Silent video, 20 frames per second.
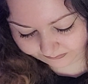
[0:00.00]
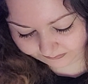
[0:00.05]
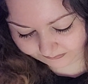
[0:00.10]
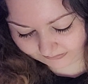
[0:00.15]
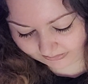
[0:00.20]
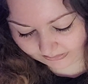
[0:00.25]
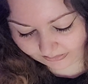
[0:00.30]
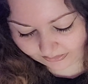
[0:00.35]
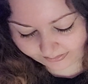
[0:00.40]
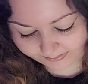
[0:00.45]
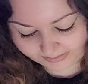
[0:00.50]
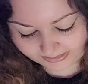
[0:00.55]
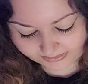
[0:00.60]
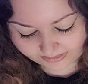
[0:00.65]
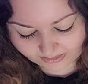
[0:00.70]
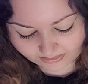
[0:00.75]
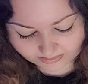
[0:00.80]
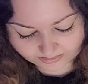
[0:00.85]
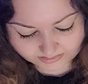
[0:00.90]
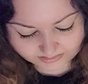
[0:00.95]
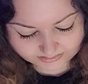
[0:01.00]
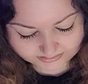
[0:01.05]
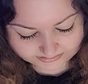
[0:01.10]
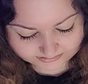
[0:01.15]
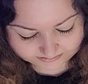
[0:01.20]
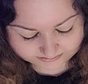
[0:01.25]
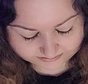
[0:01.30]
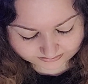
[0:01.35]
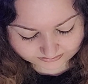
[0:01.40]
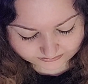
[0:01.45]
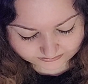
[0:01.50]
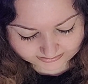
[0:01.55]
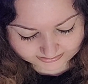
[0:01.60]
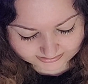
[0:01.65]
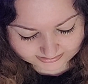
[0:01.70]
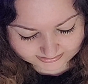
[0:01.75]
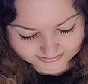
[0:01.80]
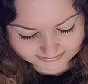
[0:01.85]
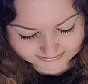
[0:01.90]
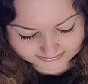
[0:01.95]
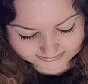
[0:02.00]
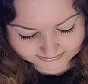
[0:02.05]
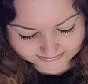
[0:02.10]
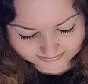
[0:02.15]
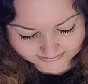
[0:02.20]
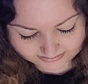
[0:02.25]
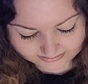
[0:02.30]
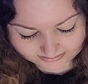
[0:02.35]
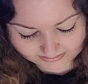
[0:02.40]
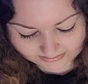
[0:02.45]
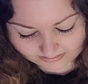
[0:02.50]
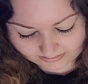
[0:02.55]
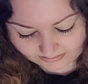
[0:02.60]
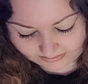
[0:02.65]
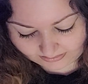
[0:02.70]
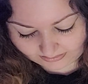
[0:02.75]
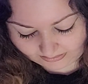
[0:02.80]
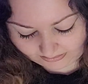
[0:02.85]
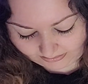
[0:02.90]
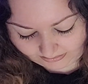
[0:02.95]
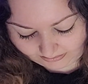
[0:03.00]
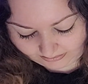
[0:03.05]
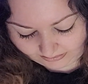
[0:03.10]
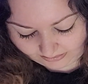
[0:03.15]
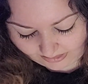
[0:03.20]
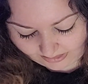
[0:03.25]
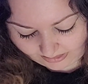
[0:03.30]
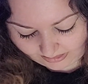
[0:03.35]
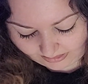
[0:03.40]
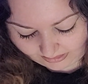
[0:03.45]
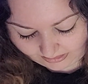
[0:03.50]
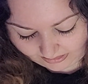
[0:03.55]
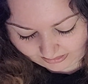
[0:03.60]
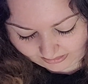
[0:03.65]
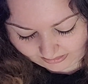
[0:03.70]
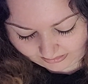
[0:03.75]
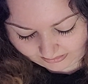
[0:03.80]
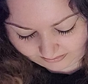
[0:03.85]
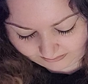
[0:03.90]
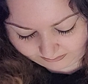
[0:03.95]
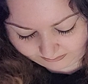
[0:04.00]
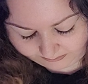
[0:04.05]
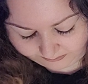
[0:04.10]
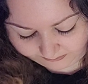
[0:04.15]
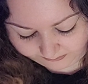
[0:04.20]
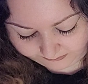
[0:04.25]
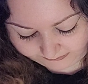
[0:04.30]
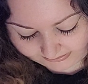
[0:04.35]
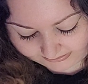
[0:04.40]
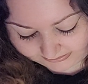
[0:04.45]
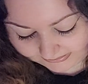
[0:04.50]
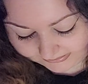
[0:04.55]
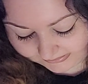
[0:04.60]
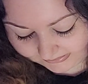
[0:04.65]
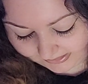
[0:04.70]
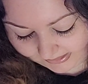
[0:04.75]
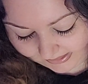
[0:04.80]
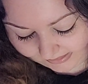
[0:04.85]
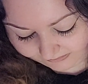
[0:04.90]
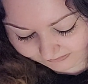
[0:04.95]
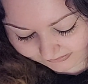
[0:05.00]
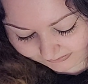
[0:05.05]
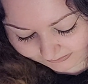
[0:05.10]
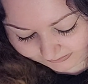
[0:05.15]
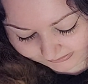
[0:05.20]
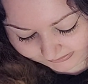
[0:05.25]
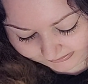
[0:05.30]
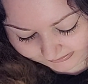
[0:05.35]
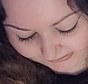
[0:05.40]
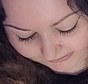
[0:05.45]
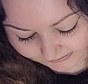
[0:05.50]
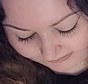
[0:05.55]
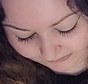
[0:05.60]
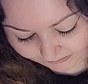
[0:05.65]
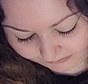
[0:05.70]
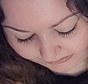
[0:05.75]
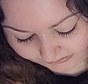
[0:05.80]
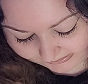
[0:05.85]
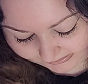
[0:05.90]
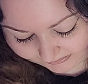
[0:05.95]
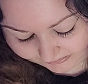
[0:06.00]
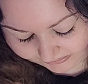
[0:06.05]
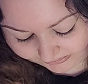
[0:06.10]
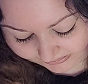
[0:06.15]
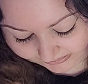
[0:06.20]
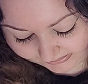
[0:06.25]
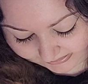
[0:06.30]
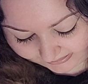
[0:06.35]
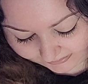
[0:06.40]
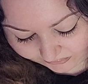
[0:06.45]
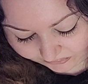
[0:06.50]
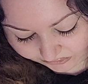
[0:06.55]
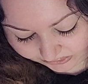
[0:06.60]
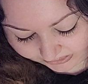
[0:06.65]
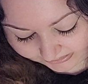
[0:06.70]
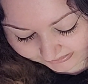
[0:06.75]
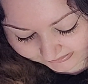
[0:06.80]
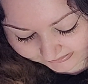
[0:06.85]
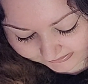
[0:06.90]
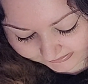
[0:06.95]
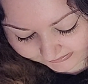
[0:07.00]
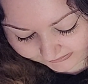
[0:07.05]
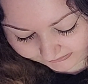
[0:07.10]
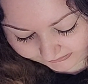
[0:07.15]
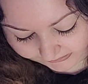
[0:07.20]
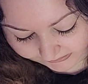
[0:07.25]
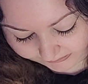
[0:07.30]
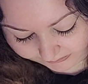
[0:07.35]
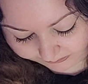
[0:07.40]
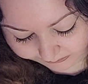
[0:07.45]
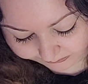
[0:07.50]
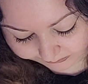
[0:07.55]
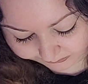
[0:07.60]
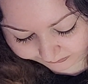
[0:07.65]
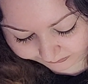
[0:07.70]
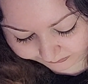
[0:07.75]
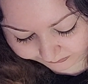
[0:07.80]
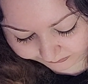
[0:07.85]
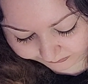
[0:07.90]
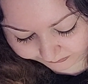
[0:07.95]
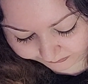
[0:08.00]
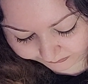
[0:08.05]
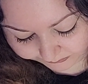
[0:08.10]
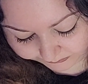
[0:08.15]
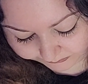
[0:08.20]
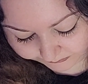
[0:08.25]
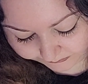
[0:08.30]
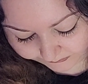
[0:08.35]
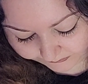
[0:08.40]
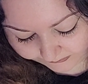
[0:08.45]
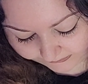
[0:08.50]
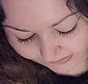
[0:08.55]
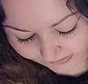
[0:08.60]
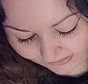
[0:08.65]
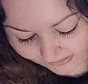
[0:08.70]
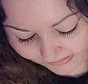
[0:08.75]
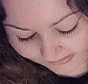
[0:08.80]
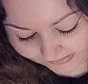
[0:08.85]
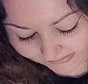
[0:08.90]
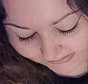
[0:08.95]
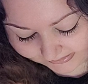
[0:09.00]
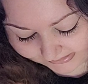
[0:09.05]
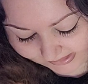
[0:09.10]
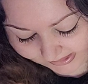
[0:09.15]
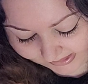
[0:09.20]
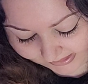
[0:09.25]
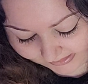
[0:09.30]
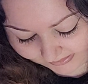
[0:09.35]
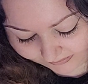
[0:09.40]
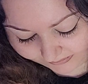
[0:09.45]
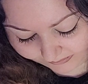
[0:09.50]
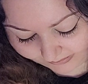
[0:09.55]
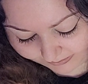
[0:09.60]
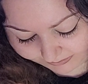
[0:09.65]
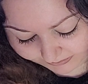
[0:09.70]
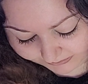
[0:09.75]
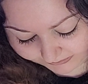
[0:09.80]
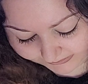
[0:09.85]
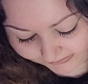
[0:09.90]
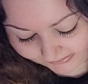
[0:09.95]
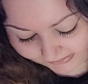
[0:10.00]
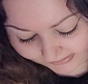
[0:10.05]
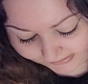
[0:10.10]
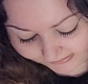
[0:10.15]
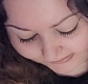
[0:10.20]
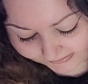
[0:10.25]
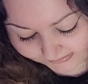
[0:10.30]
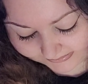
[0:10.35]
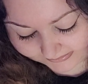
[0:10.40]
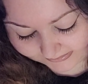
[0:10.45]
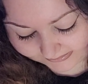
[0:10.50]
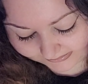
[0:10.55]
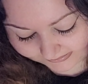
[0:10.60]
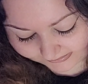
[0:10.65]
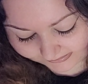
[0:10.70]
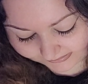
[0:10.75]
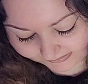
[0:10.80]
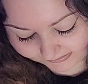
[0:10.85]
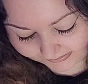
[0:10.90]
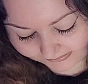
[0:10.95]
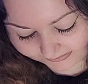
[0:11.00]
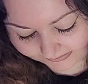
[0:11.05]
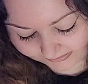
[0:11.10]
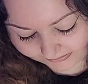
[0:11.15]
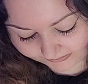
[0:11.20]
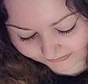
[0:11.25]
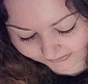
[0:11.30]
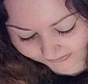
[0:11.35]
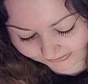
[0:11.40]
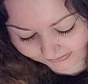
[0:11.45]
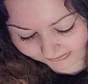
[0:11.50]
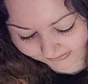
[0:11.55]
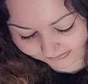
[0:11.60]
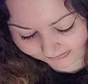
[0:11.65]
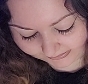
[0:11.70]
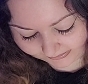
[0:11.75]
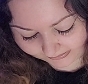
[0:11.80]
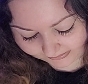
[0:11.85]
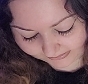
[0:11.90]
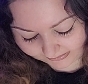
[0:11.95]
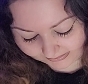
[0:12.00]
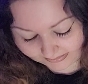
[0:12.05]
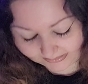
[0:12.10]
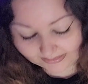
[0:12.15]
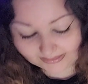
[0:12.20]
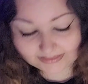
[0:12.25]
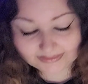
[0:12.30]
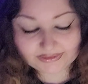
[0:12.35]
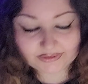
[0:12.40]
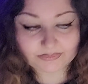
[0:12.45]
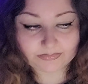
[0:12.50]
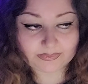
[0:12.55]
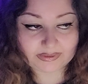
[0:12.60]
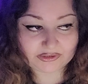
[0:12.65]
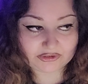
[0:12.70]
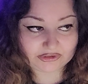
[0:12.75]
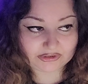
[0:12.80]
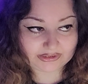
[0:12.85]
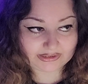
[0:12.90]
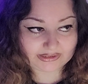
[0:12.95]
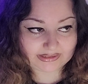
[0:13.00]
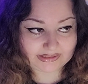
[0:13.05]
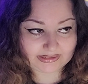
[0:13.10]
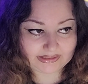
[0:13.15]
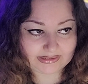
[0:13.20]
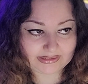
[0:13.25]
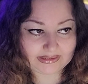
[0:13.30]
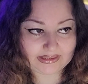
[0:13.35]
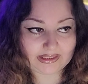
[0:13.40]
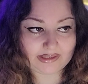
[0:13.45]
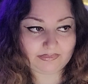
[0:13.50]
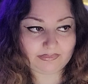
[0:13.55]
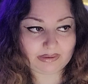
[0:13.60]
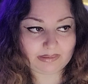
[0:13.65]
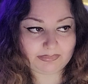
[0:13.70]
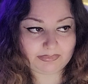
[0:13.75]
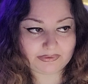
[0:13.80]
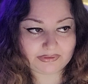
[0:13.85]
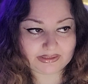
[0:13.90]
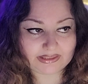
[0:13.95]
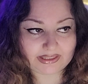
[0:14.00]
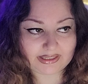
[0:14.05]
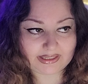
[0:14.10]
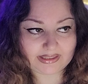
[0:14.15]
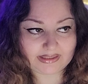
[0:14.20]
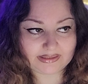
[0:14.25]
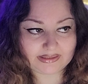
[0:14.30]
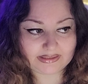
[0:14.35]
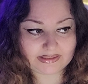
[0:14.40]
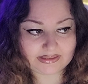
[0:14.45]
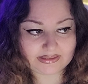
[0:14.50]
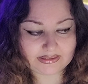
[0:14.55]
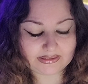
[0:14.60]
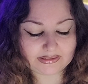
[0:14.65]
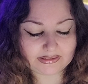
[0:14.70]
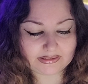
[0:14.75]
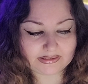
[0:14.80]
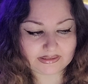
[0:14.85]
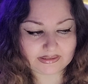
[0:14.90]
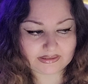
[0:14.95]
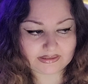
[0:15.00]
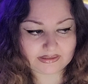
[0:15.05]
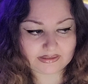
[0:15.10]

the Hermit card, okay? Um, it doesn't have to be, but that's just the energy that's here. And the snake represents, okay, intuition. It represents